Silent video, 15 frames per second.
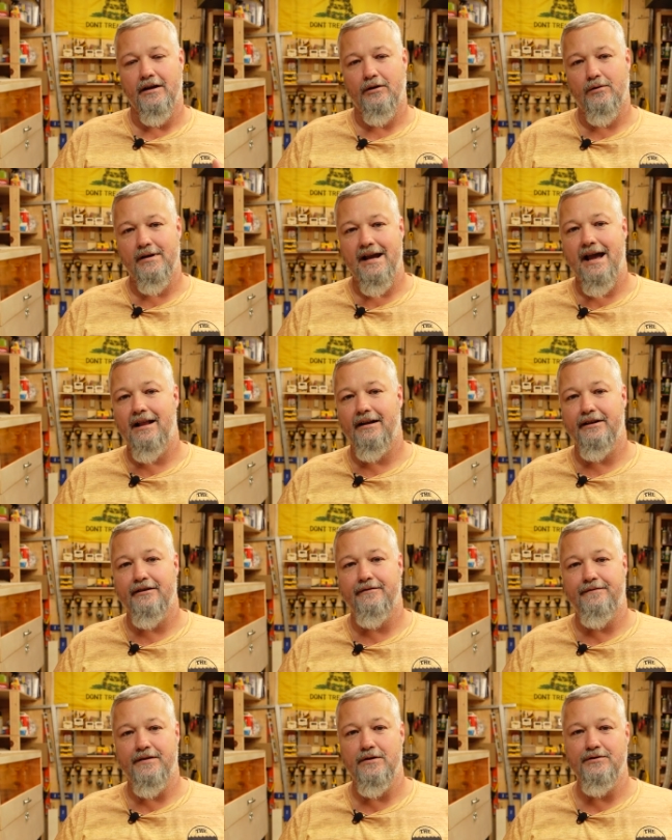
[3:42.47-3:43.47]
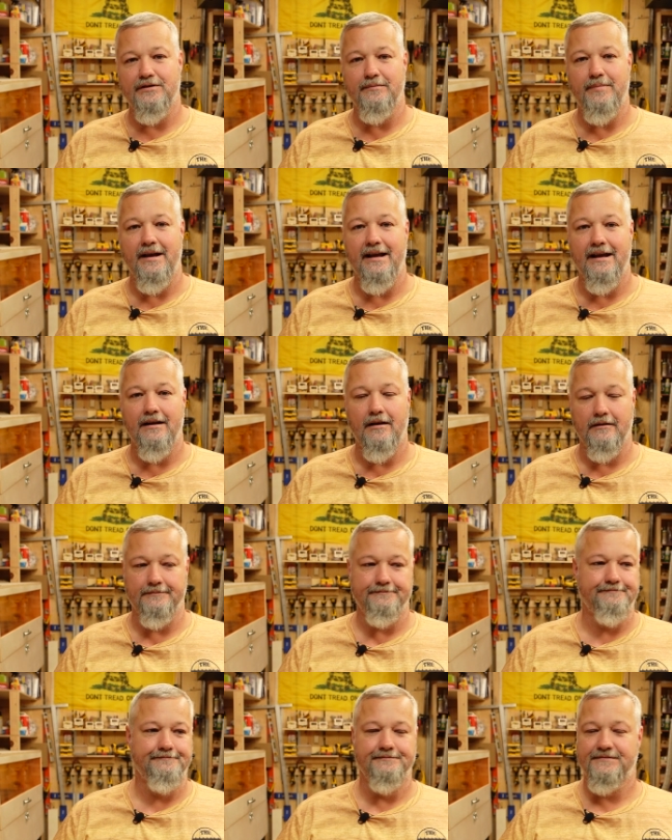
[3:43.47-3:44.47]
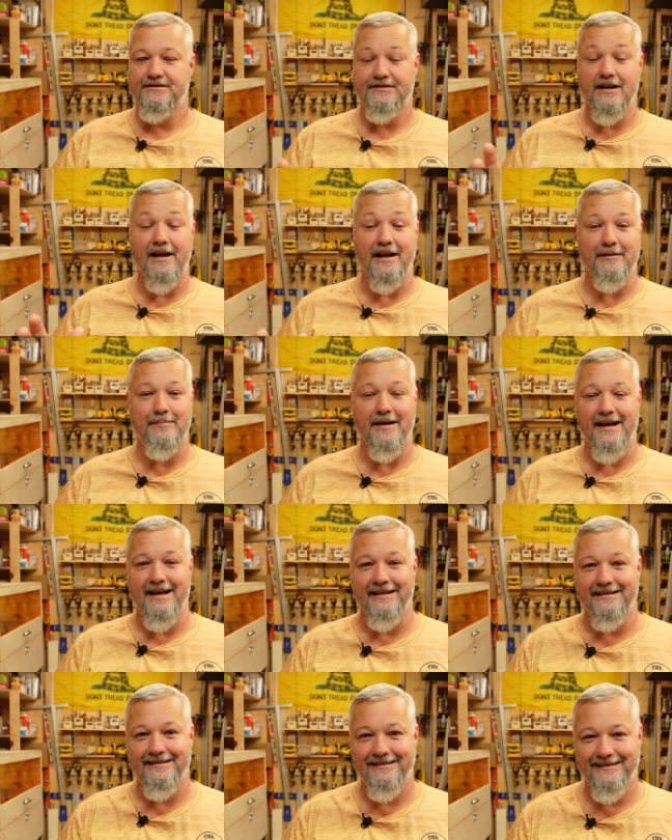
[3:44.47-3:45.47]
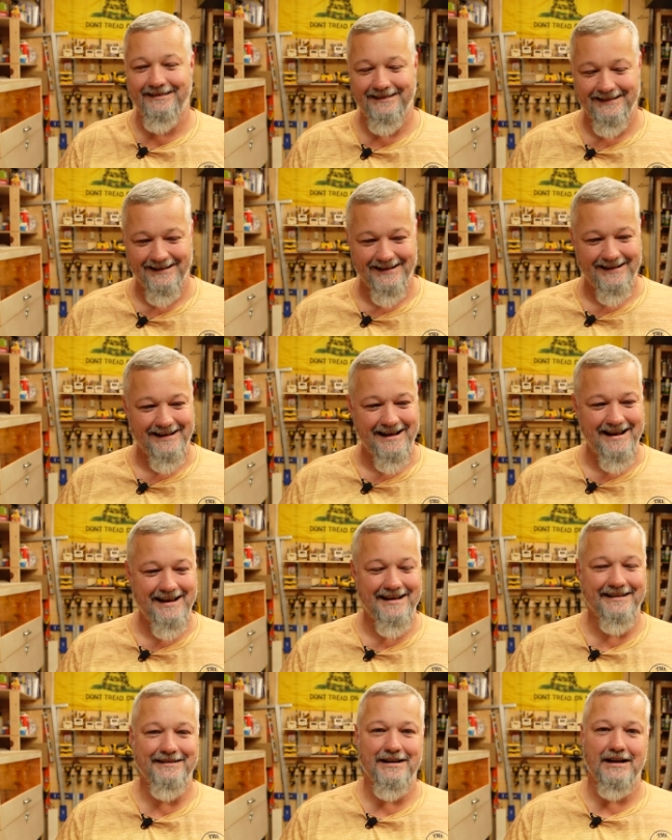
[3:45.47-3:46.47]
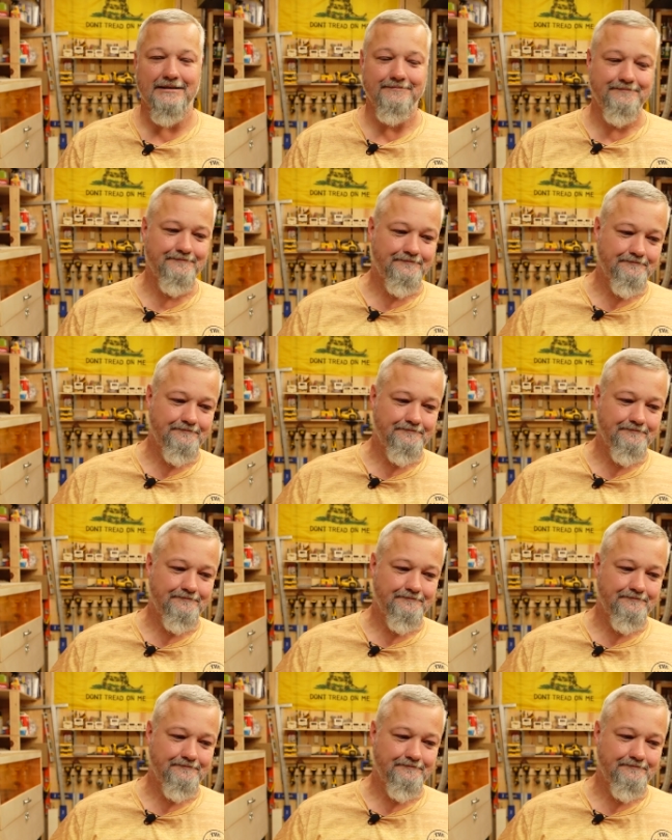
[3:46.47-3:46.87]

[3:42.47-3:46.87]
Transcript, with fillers: Creality Fusion pad or Sonic pad, and uh,